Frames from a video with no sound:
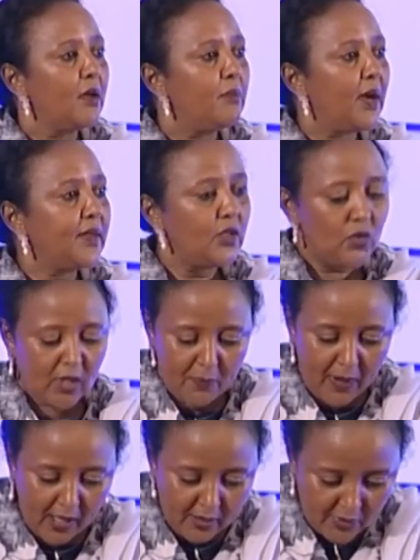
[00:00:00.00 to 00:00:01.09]
by the UK
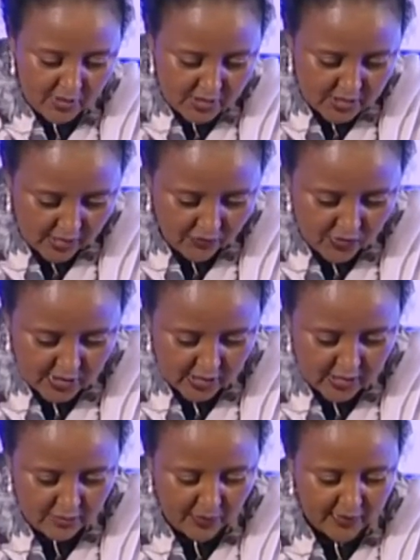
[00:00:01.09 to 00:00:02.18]
Parliament and
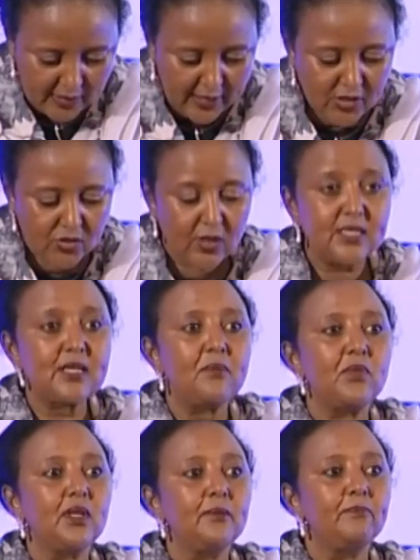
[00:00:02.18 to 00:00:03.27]
recently by the National
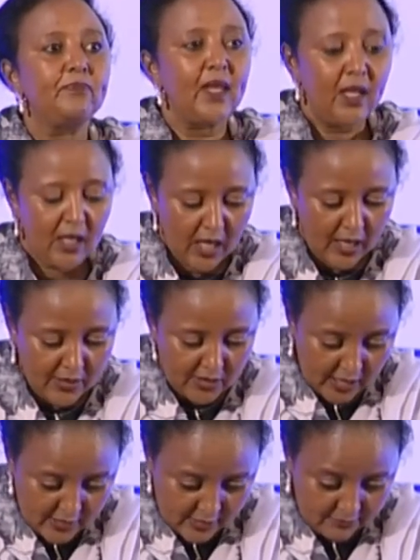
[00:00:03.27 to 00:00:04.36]
Assembly in
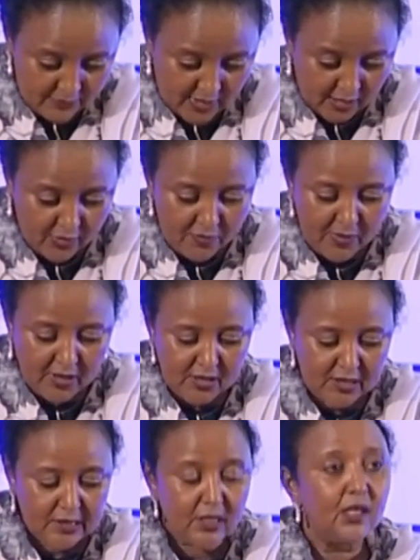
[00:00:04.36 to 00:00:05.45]
Kenya. The
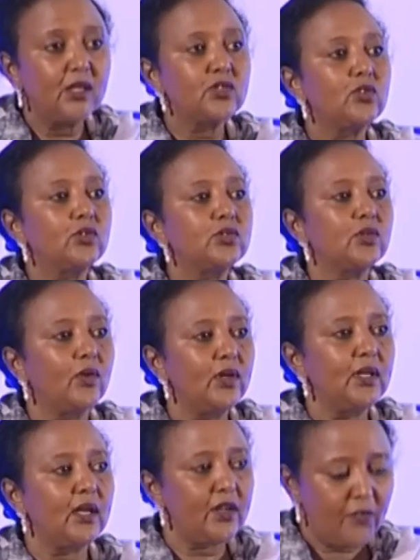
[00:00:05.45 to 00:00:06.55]
agreement is not
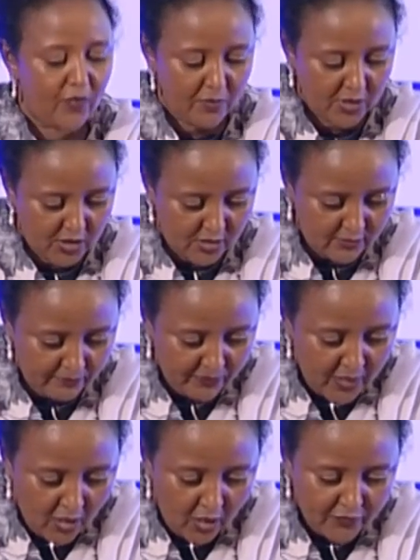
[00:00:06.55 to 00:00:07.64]
only a reaffirmation
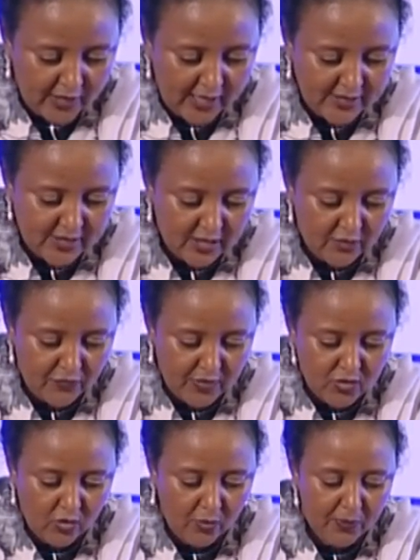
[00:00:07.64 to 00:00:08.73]
of the lasting
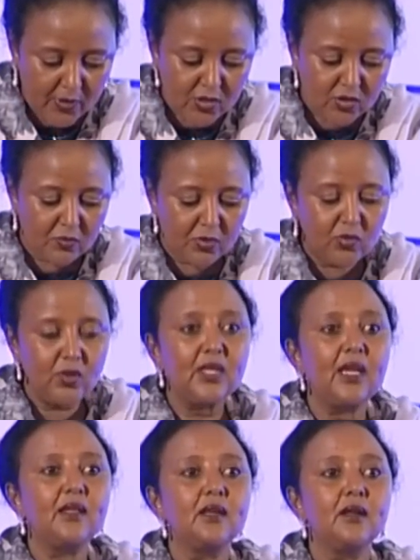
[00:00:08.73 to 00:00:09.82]
defence cooperation between
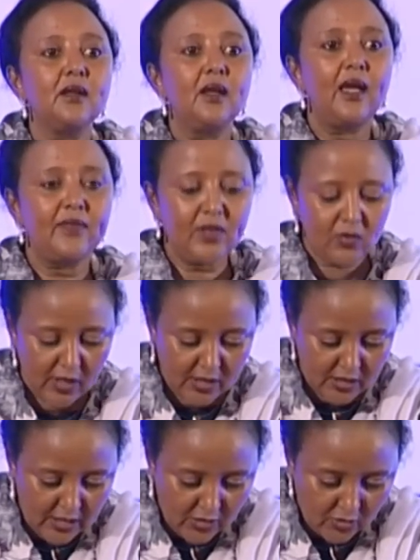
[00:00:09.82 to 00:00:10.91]
Kenya and the
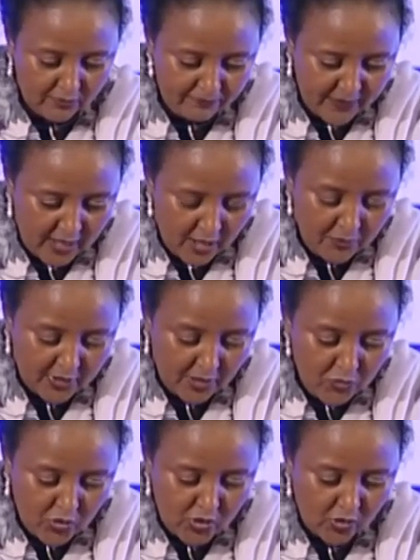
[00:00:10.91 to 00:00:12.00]
United Kingdom, but a
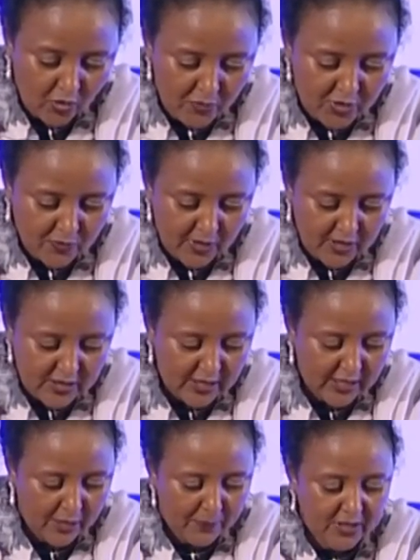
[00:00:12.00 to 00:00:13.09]
mutual commitment
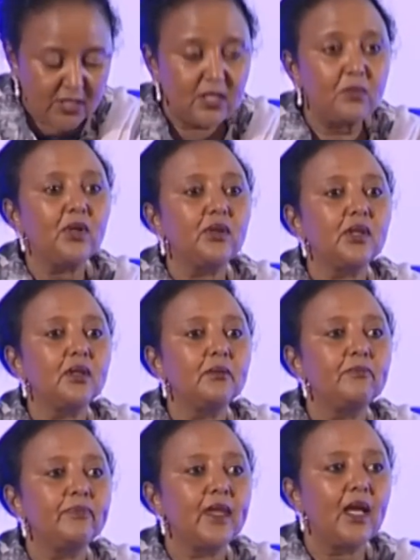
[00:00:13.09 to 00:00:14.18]
in capacity building
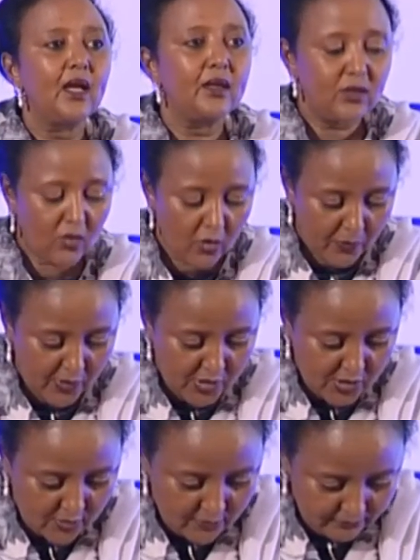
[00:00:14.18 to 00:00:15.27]
and
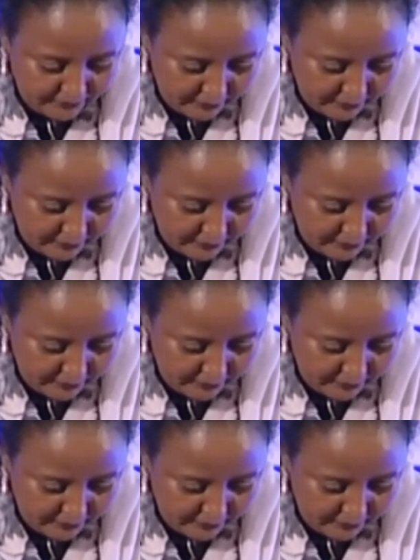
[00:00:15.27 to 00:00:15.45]
cooperation.